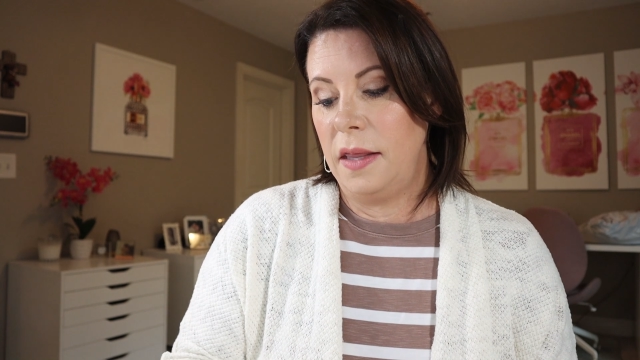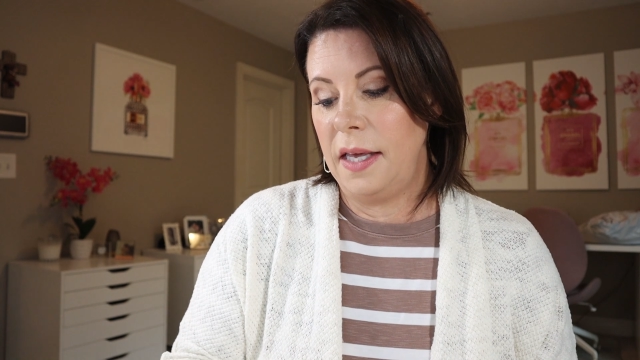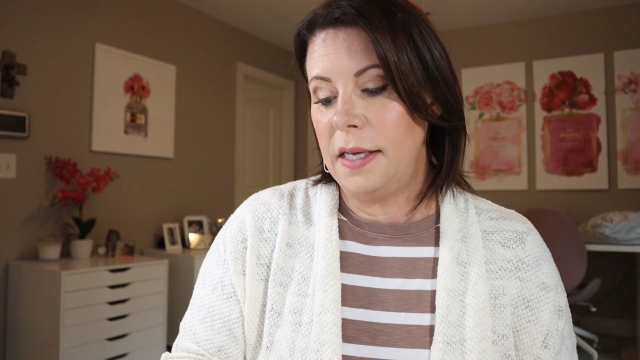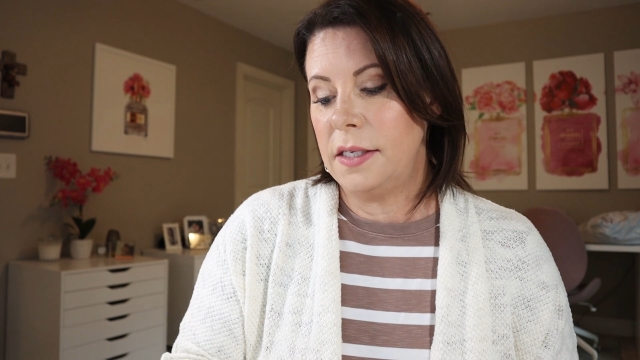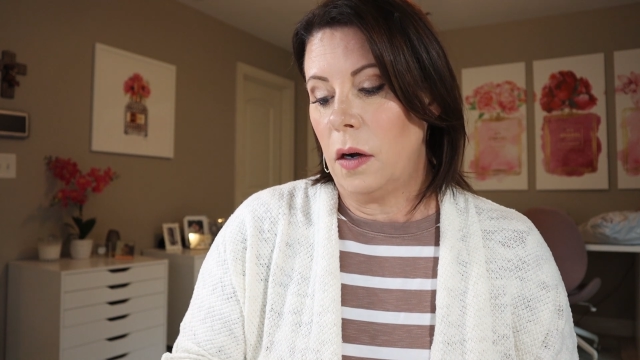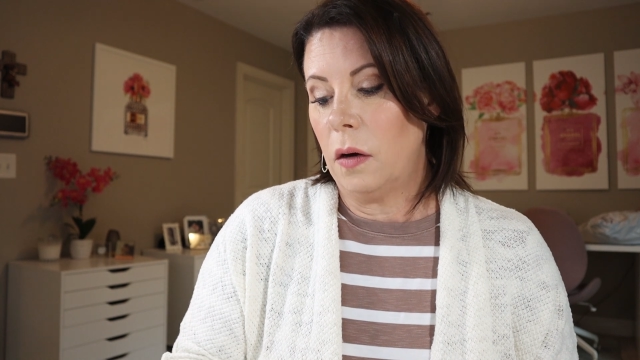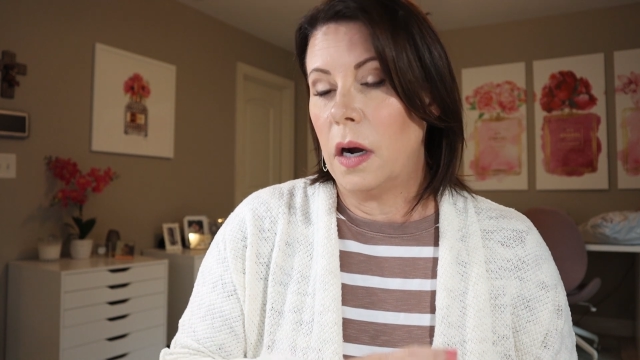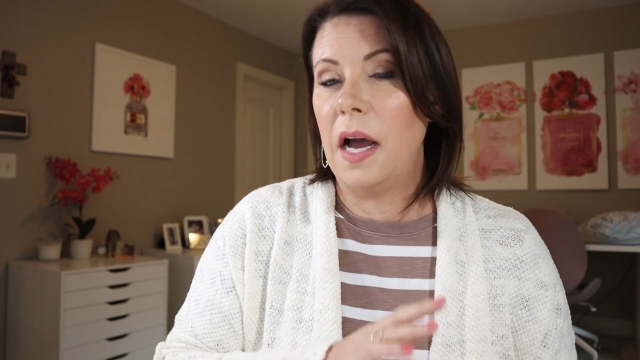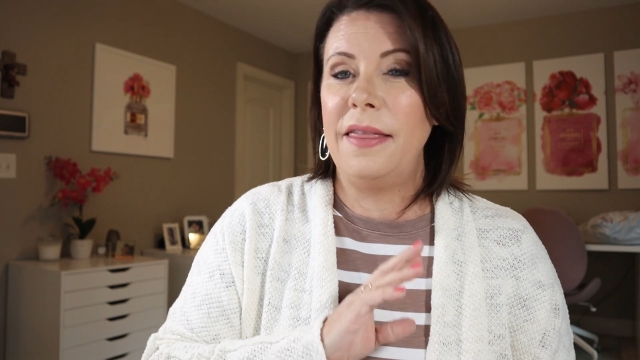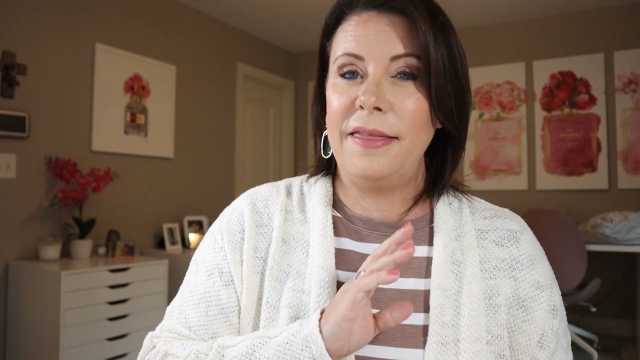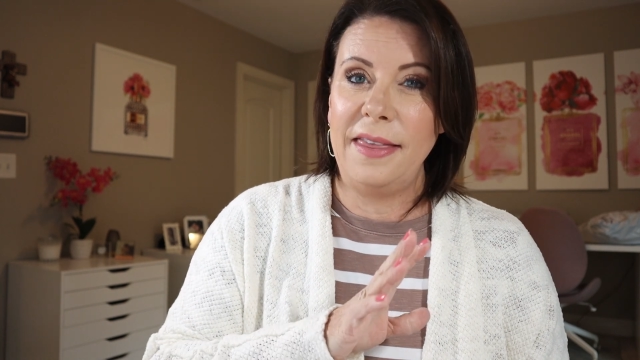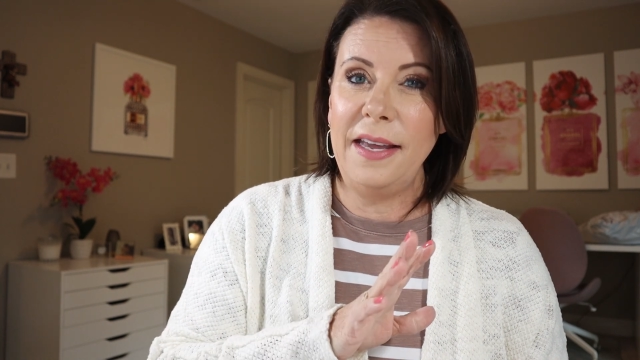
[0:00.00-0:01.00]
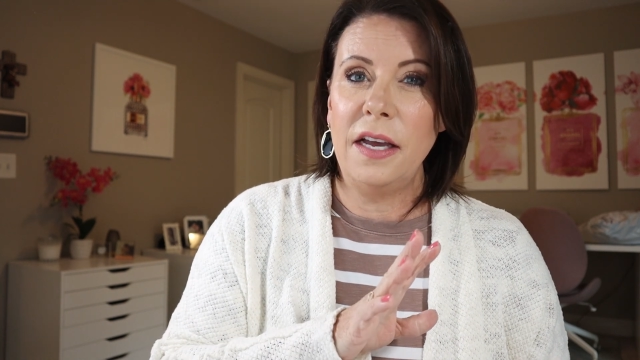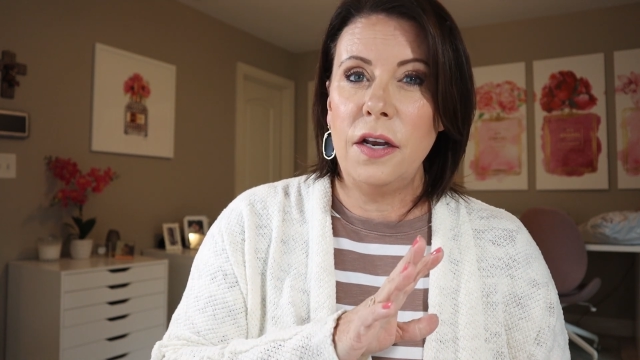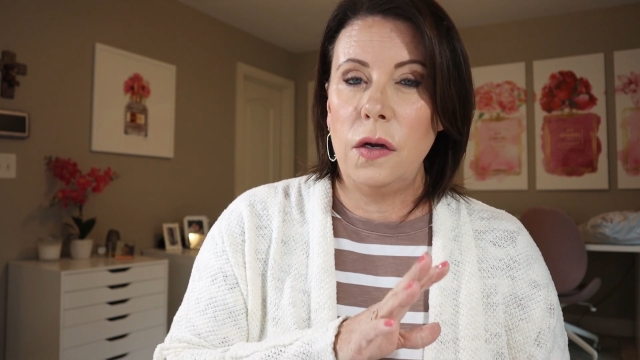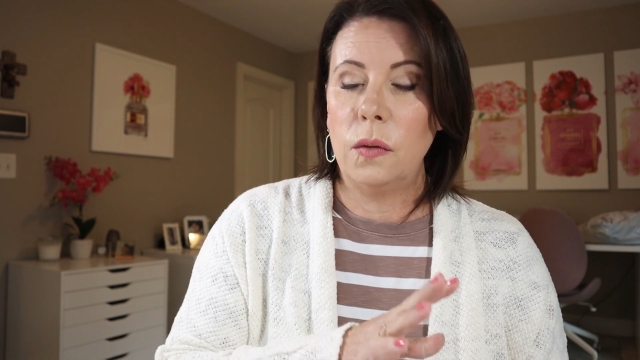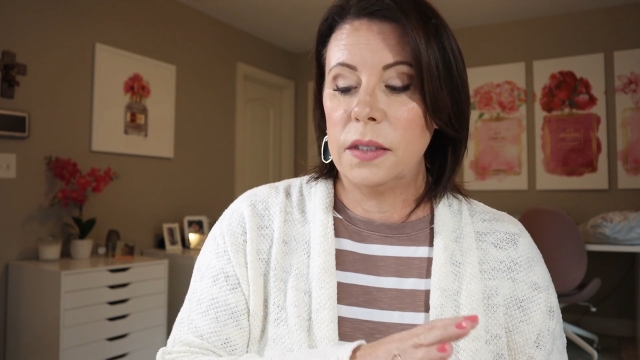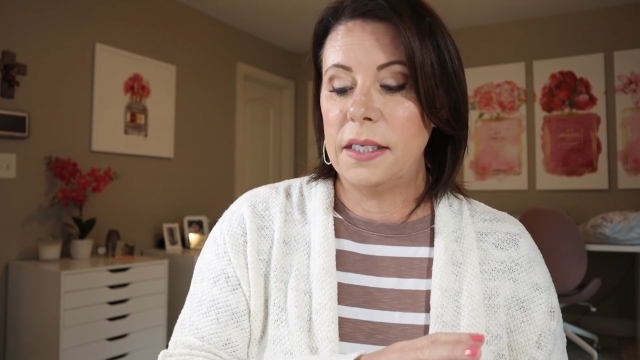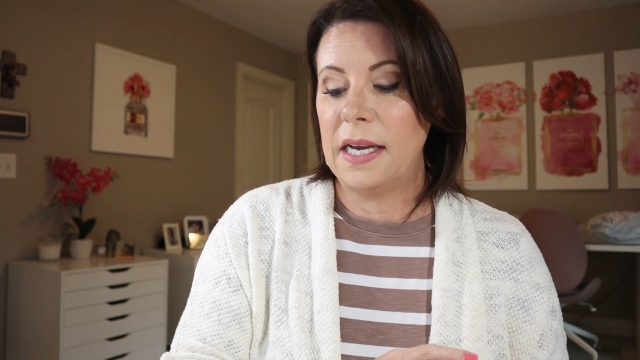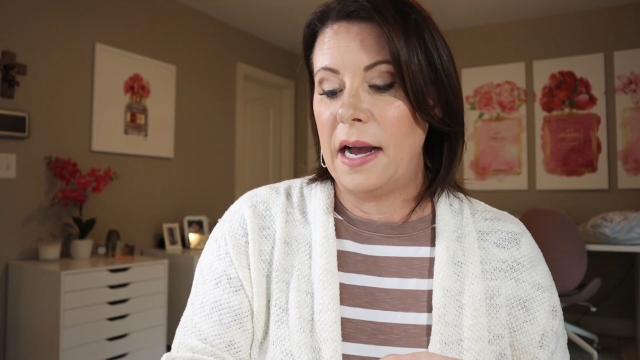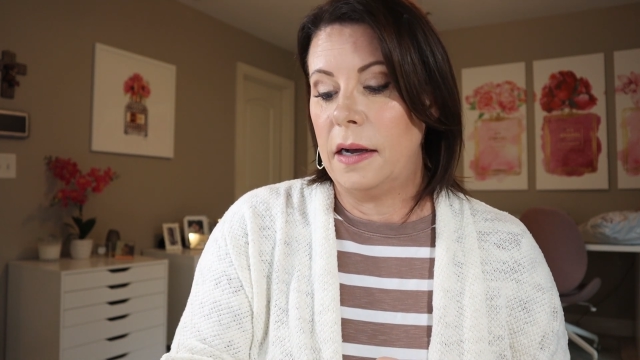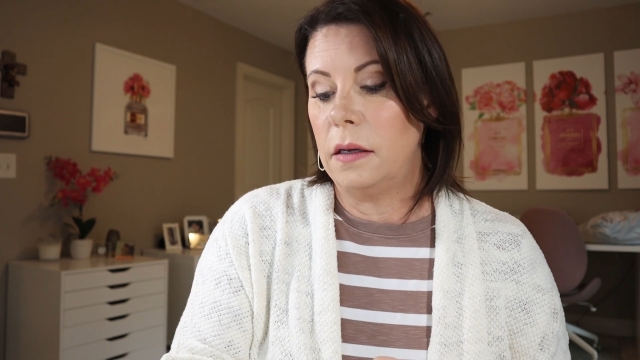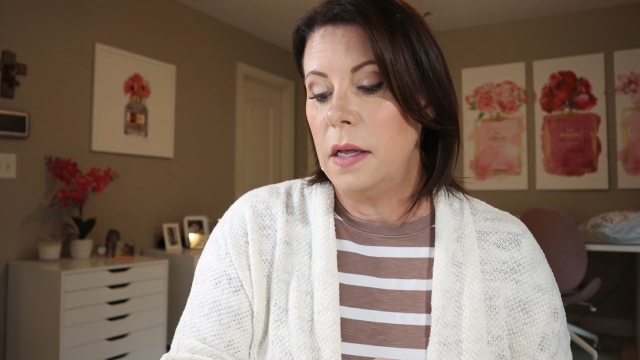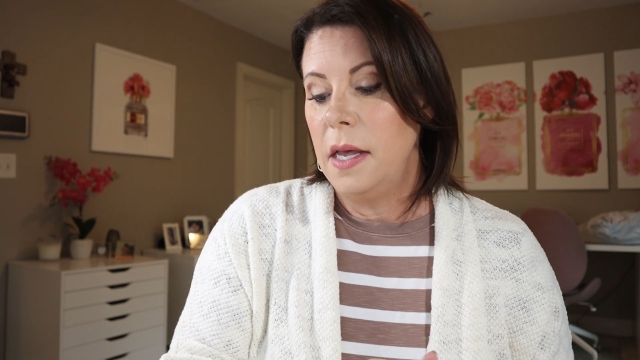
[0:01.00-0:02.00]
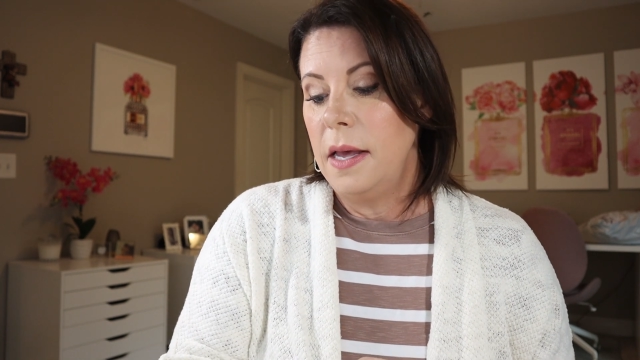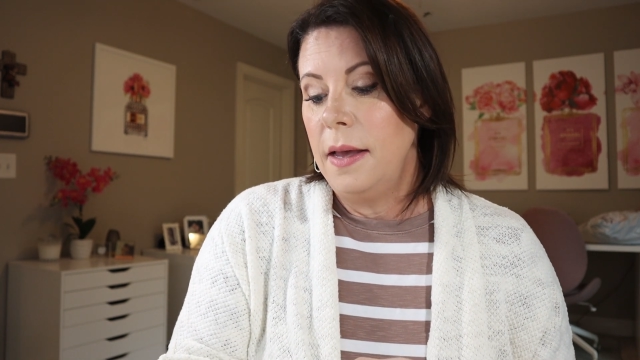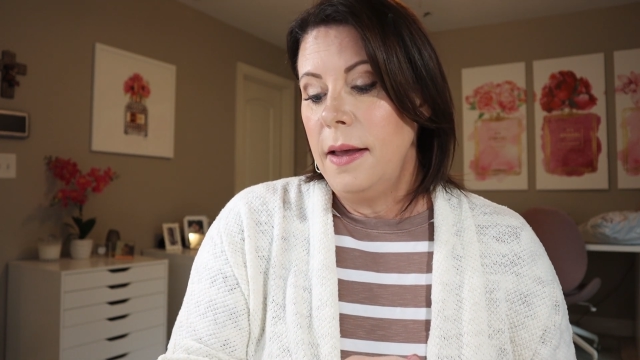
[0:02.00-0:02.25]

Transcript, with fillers: These are, I think, a newer style.